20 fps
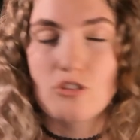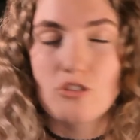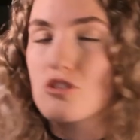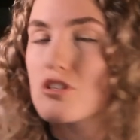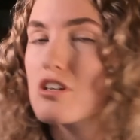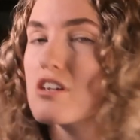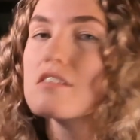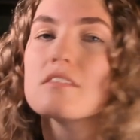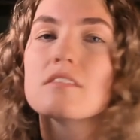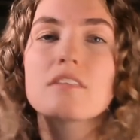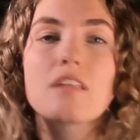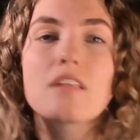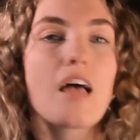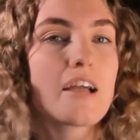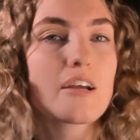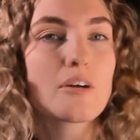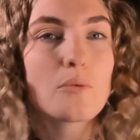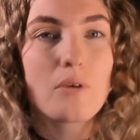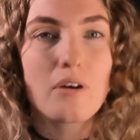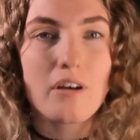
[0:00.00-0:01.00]
just
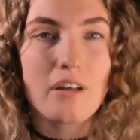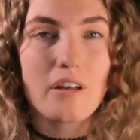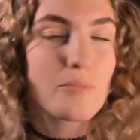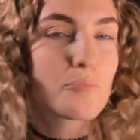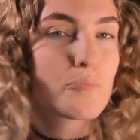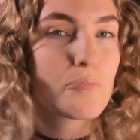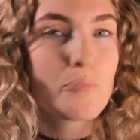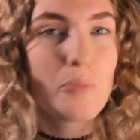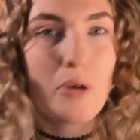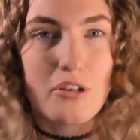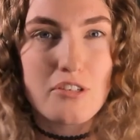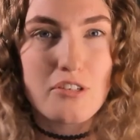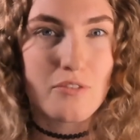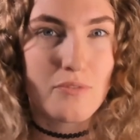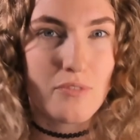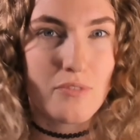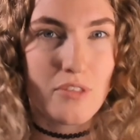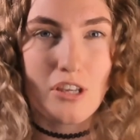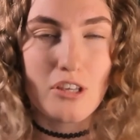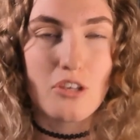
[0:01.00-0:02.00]
like what most
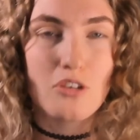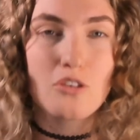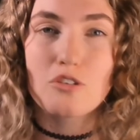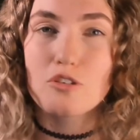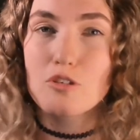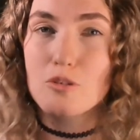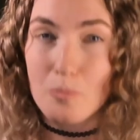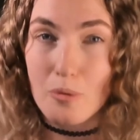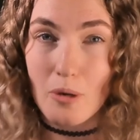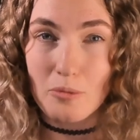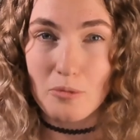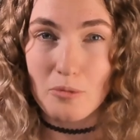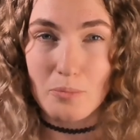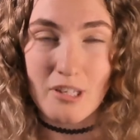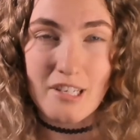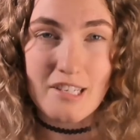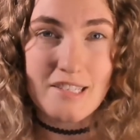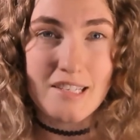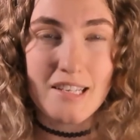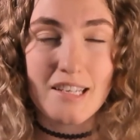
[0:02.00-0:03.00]
of the accused
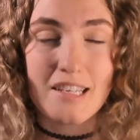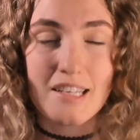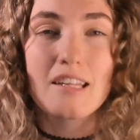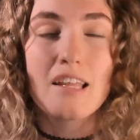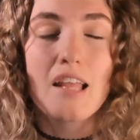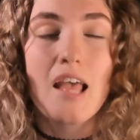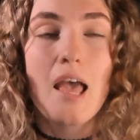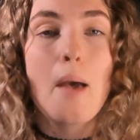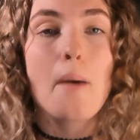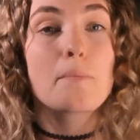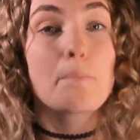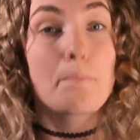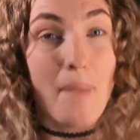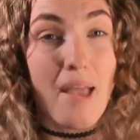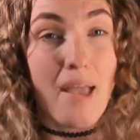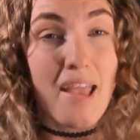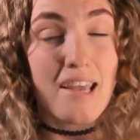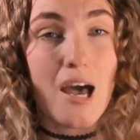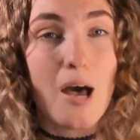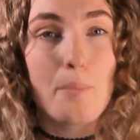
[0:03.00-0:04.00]
probably did,
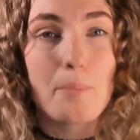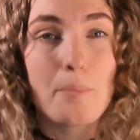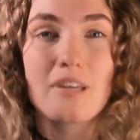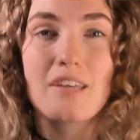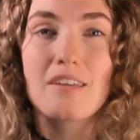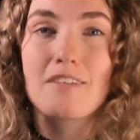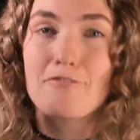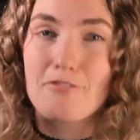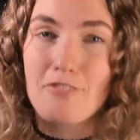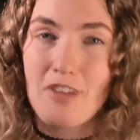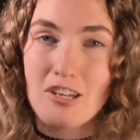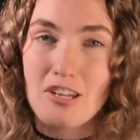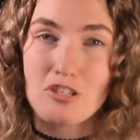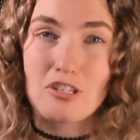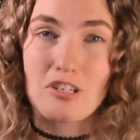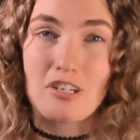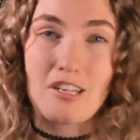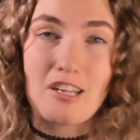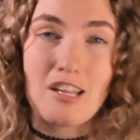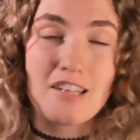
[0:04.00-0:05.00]
make up a
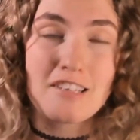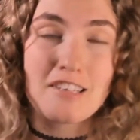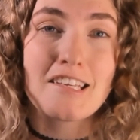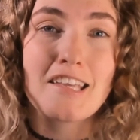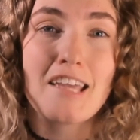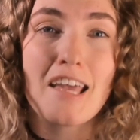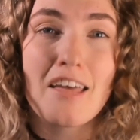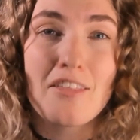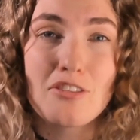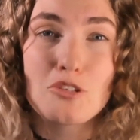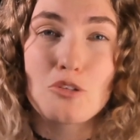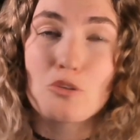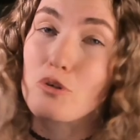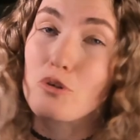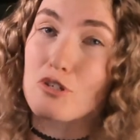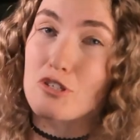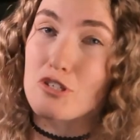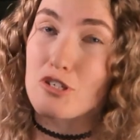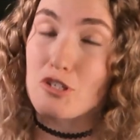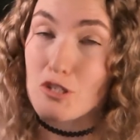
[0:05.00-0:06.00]
confession to get the
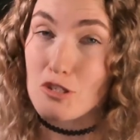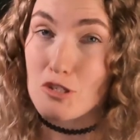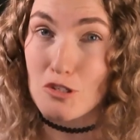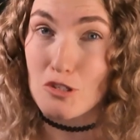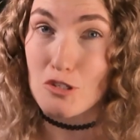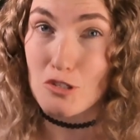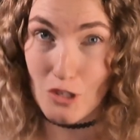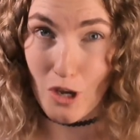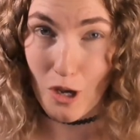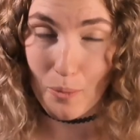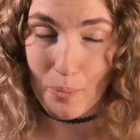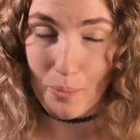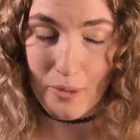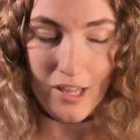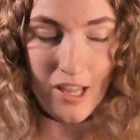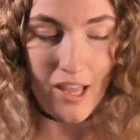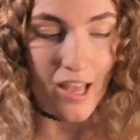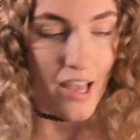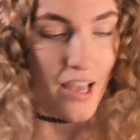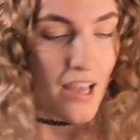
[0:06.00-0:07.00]
torture to stop.
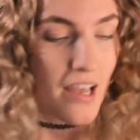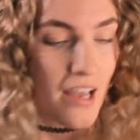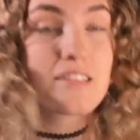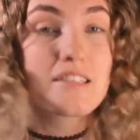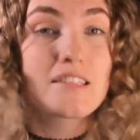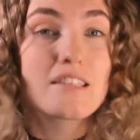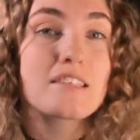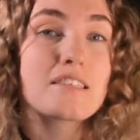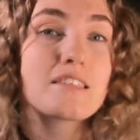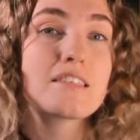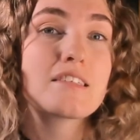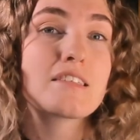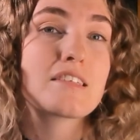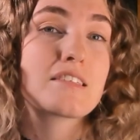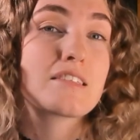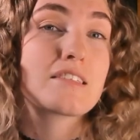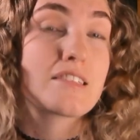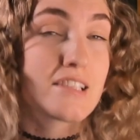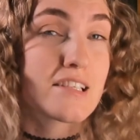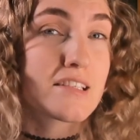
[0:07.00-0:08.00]
As this is a
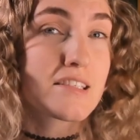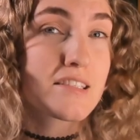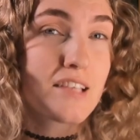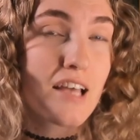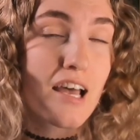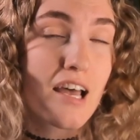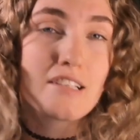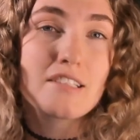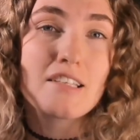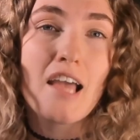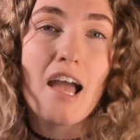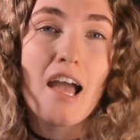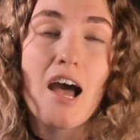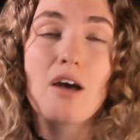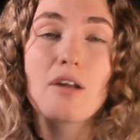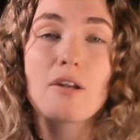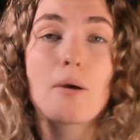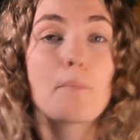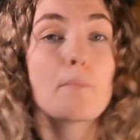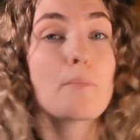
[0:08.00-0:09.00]
seaside
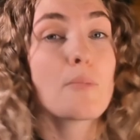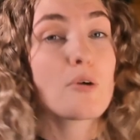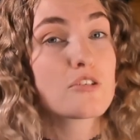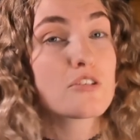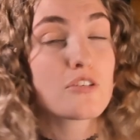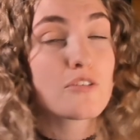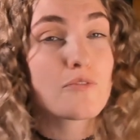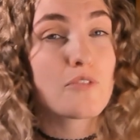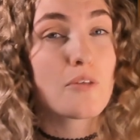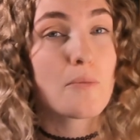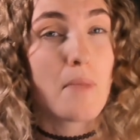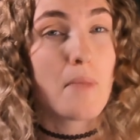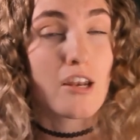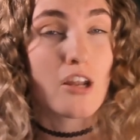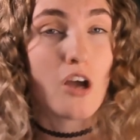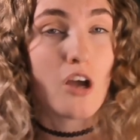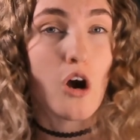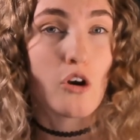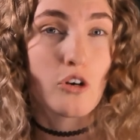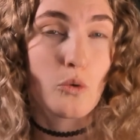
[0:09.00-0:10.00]
town, most of the men
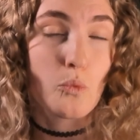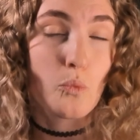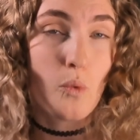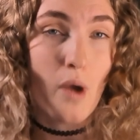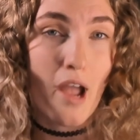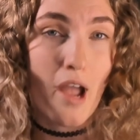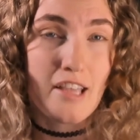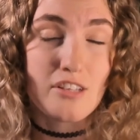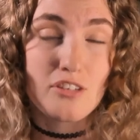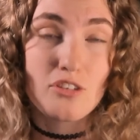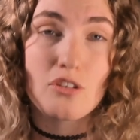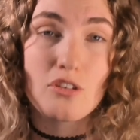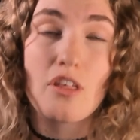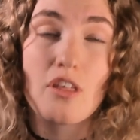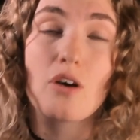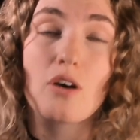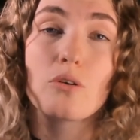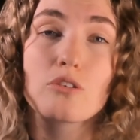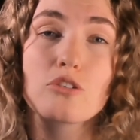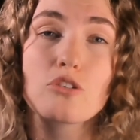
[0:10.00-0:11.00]
are away, so
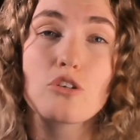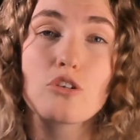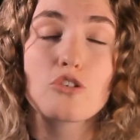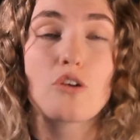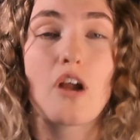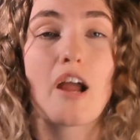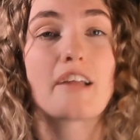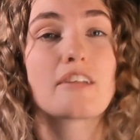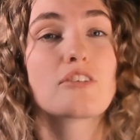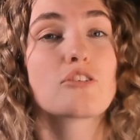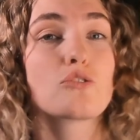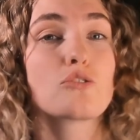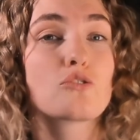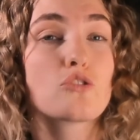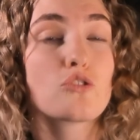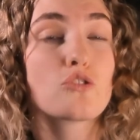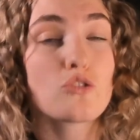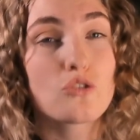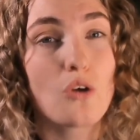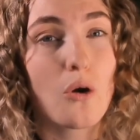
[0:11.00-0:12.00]
they're also trying to
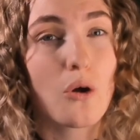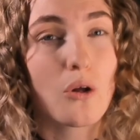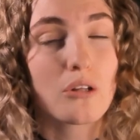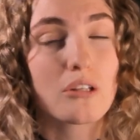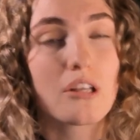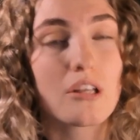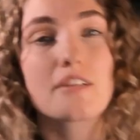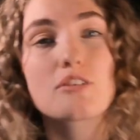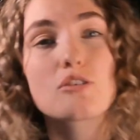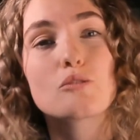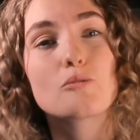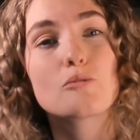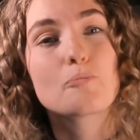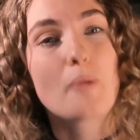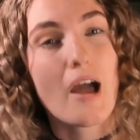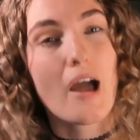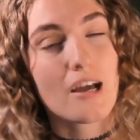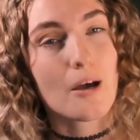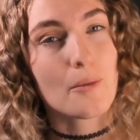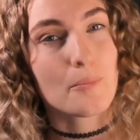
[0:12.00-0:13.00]
stall until
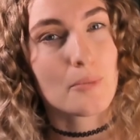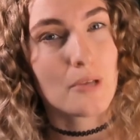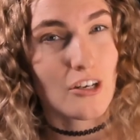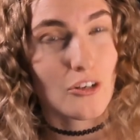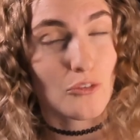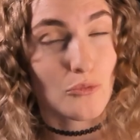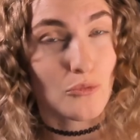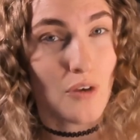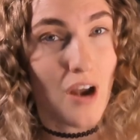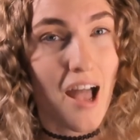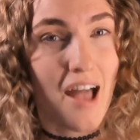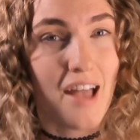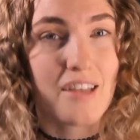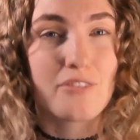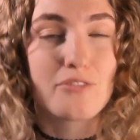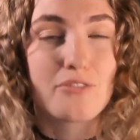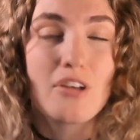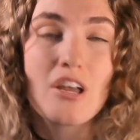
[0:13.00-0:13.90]
backup can arrive.